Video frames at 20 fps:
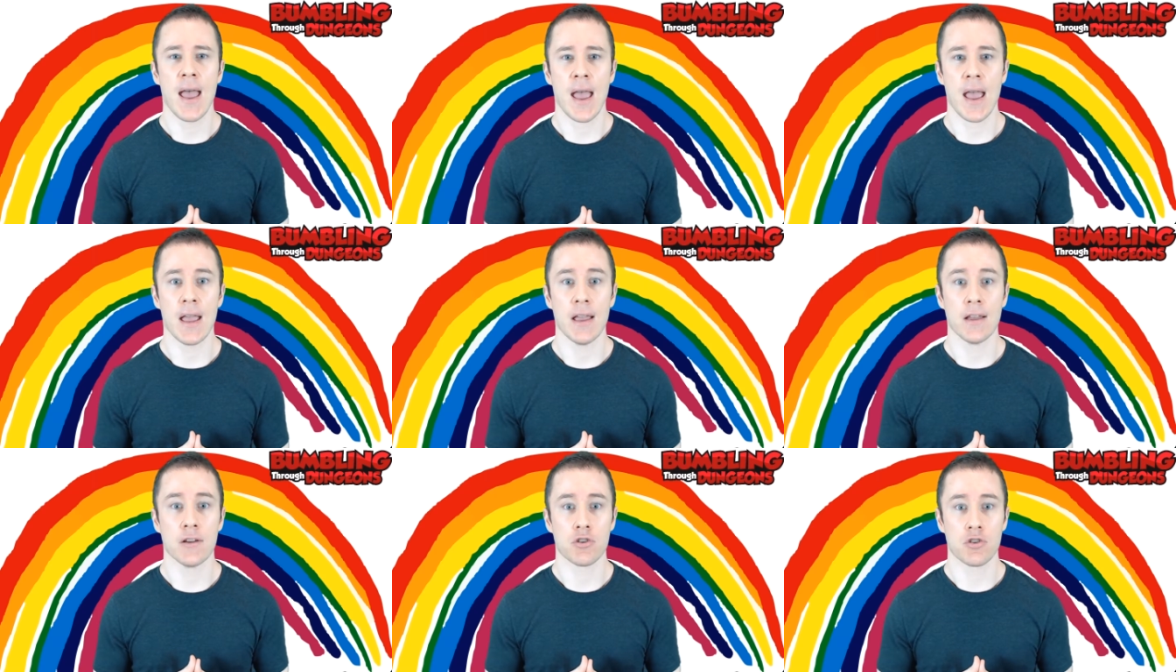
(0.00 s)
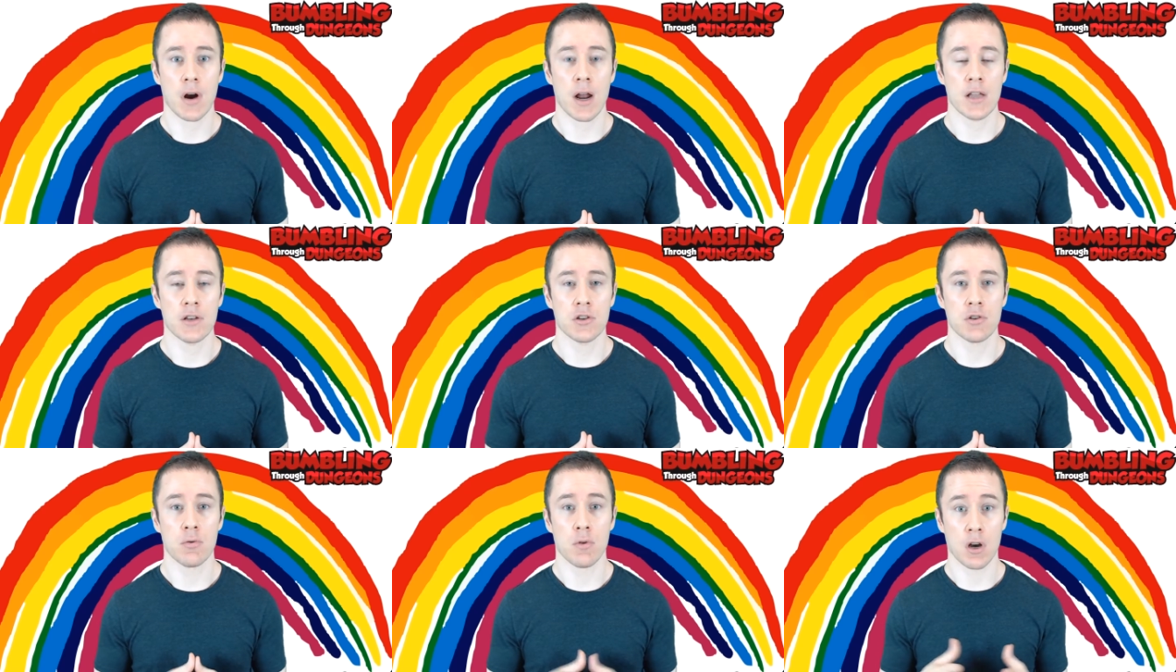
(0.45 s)
and try
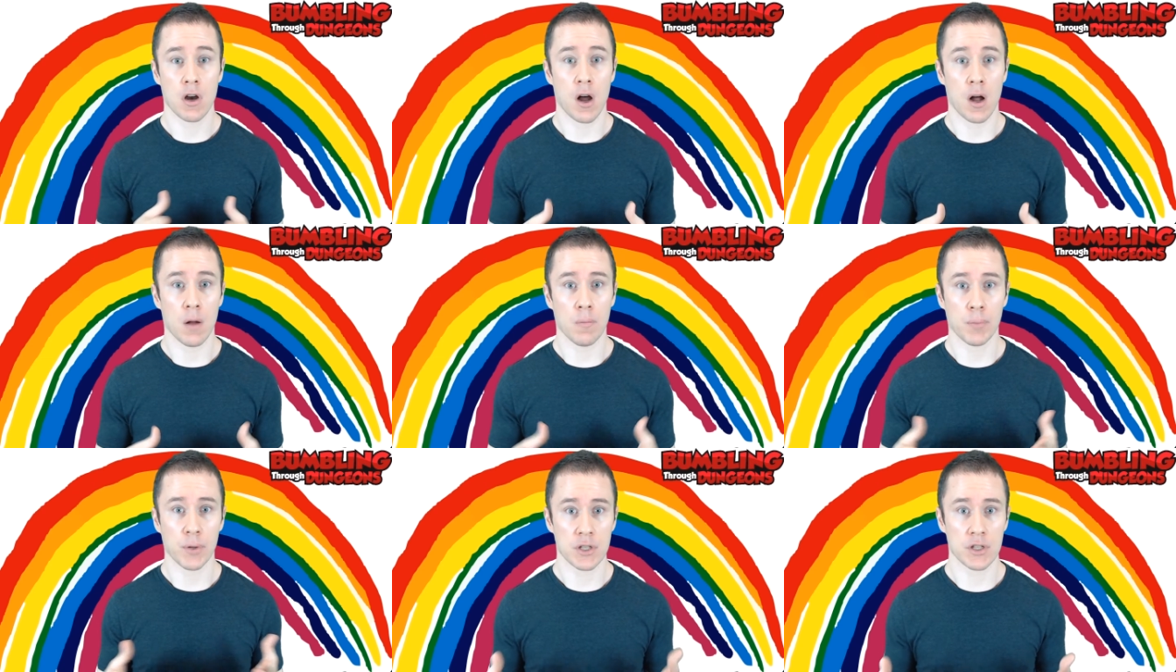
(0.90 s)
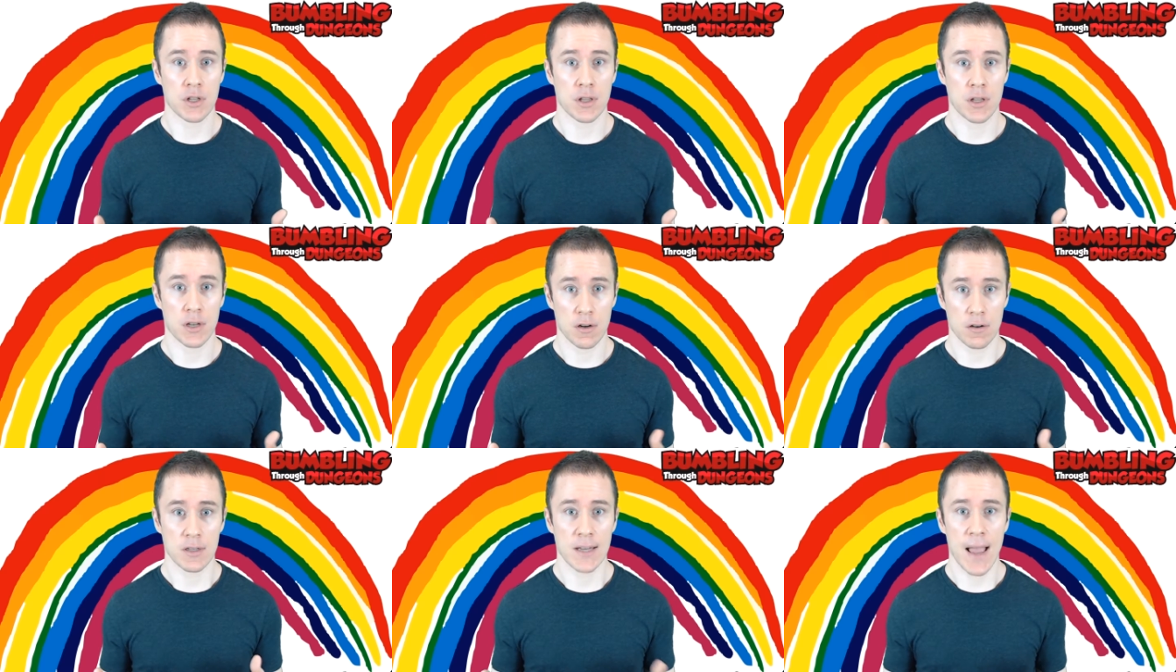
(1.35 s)
to accomplish
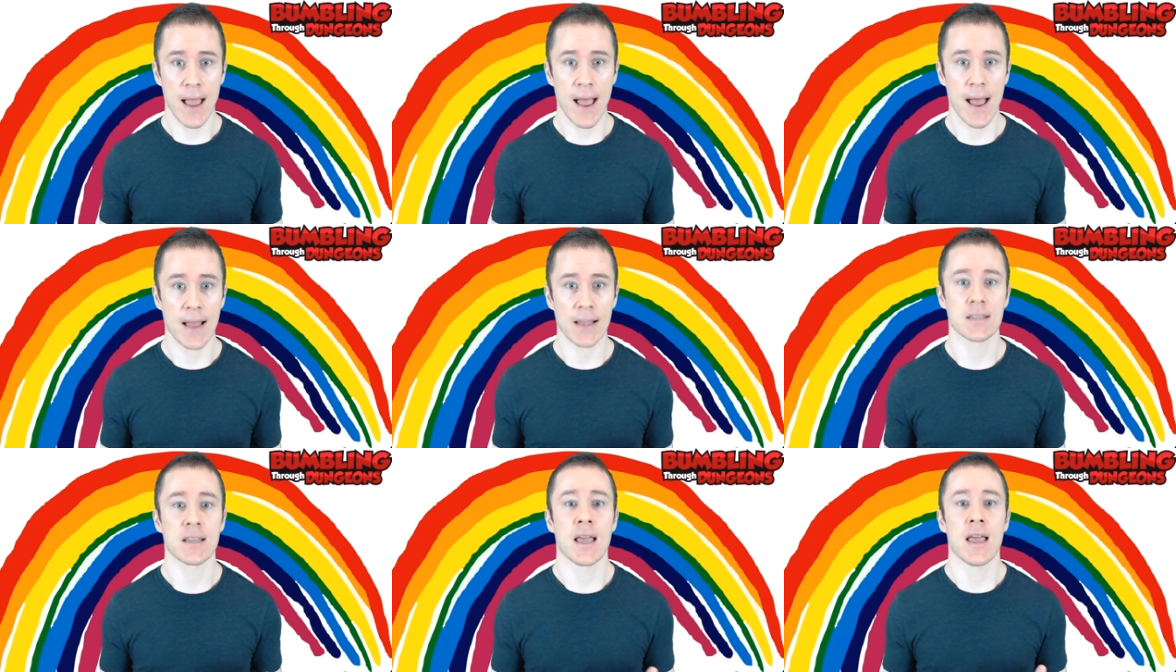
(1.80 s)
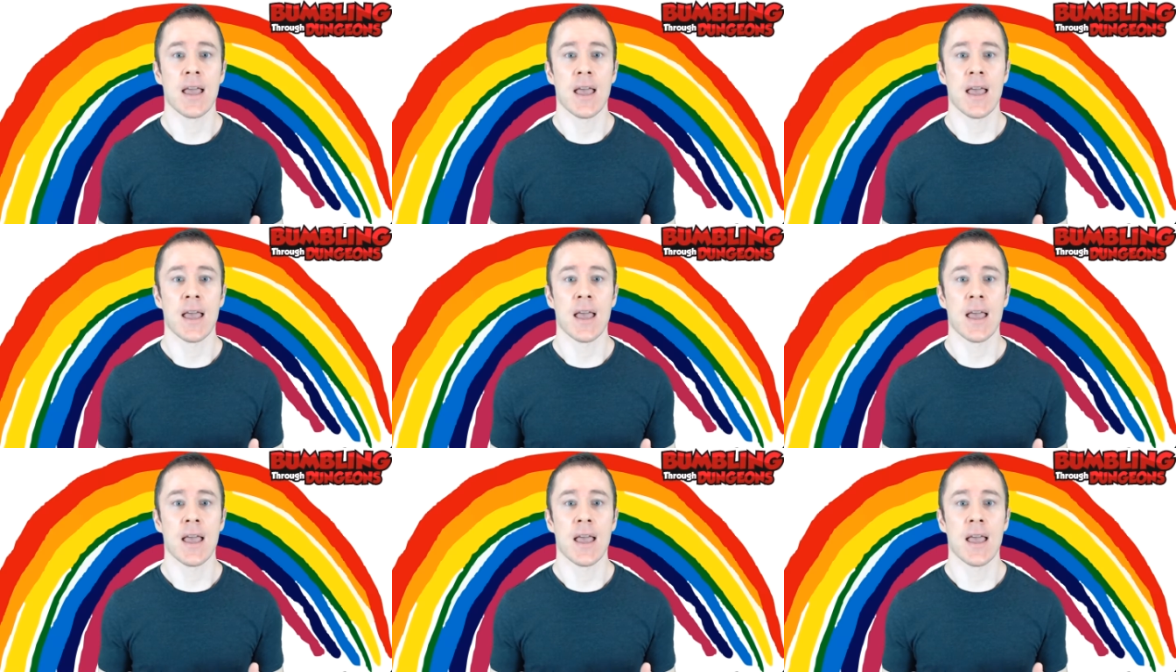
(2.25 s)
their task.